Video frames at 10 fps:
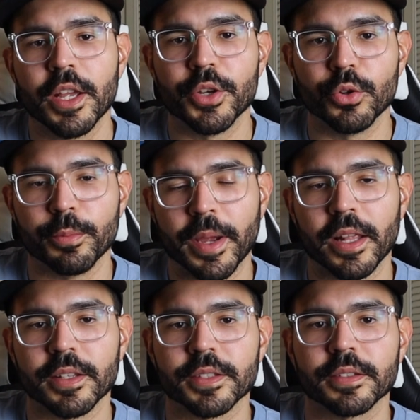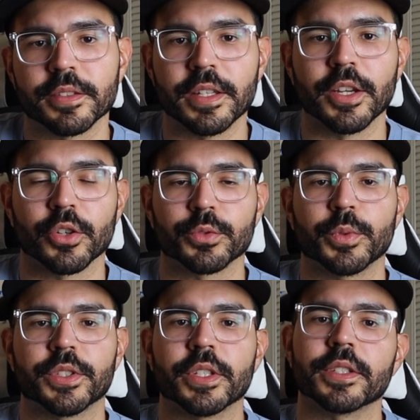New Balance sneakers,
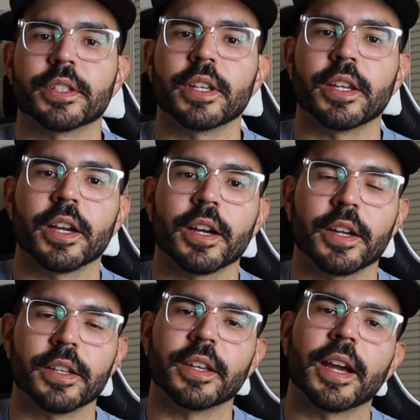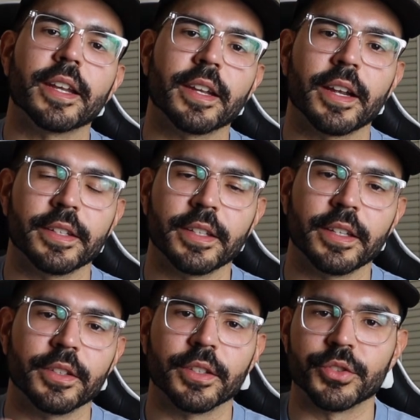which is the
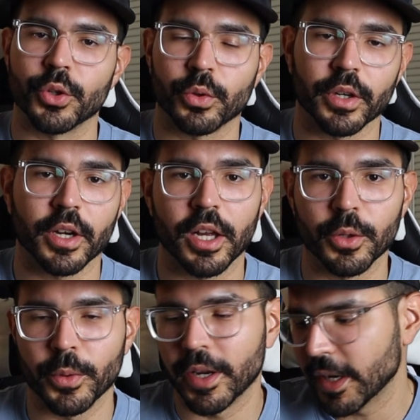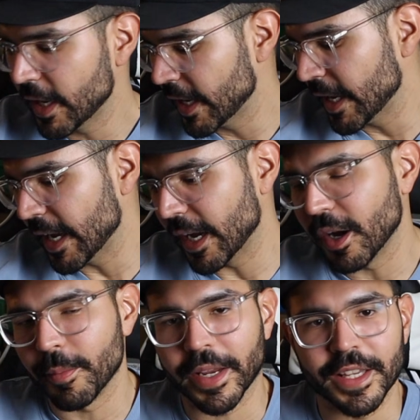990, the Joker colorway.
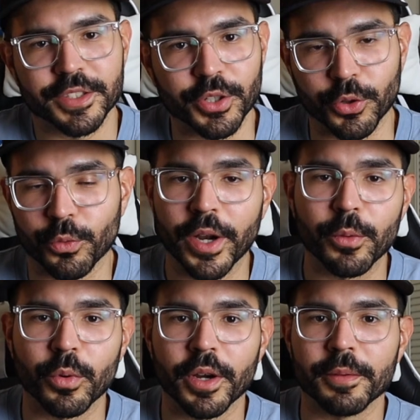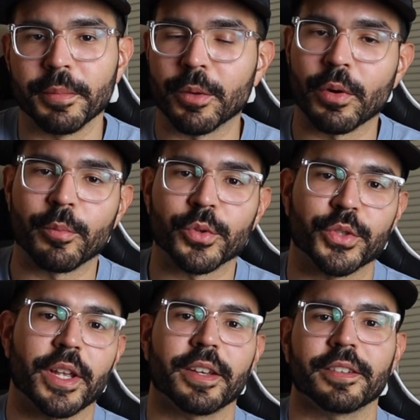I guess the gray one may
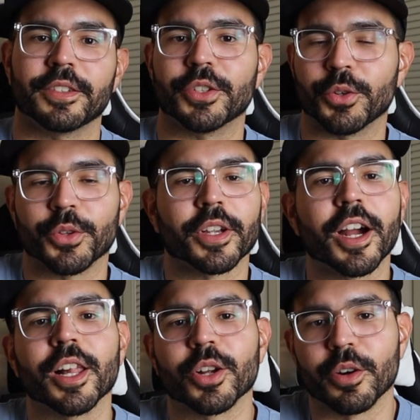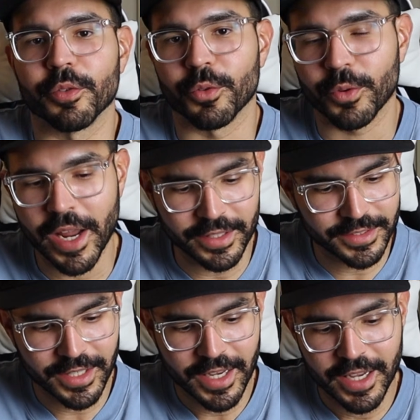represent, the color of a
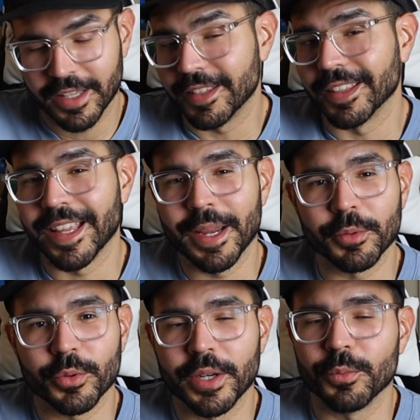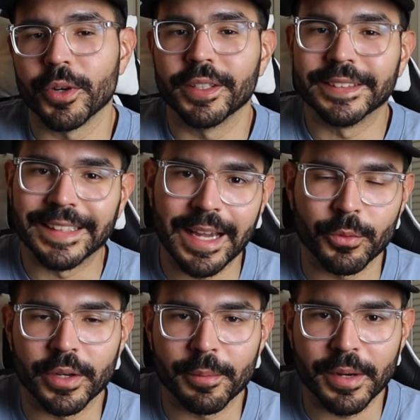rat. The lime green one, that
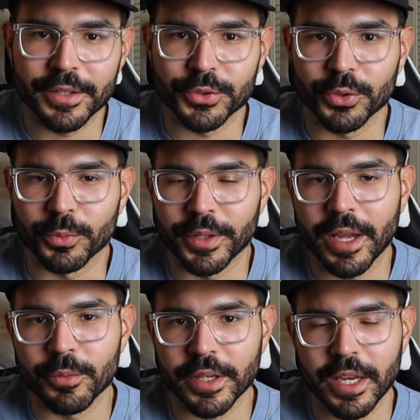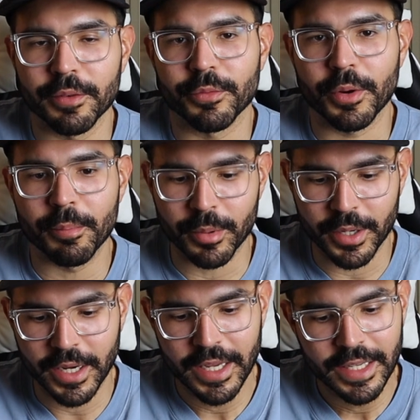one, I'm not sure where that one came from,
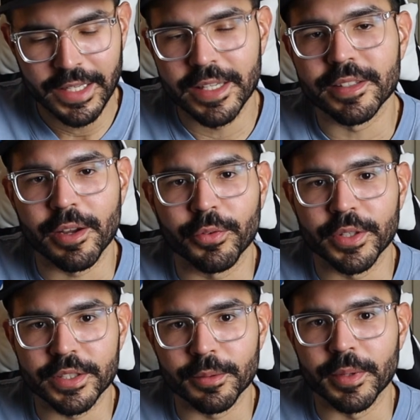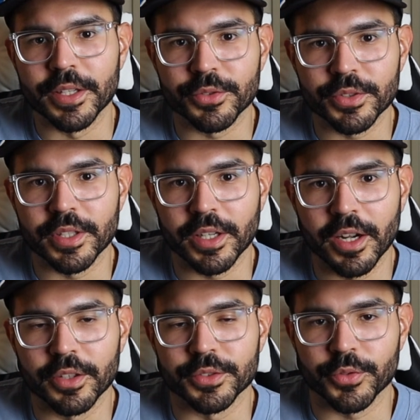but it's definitely some interesting
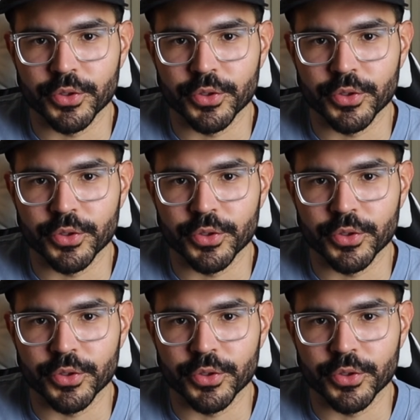colors for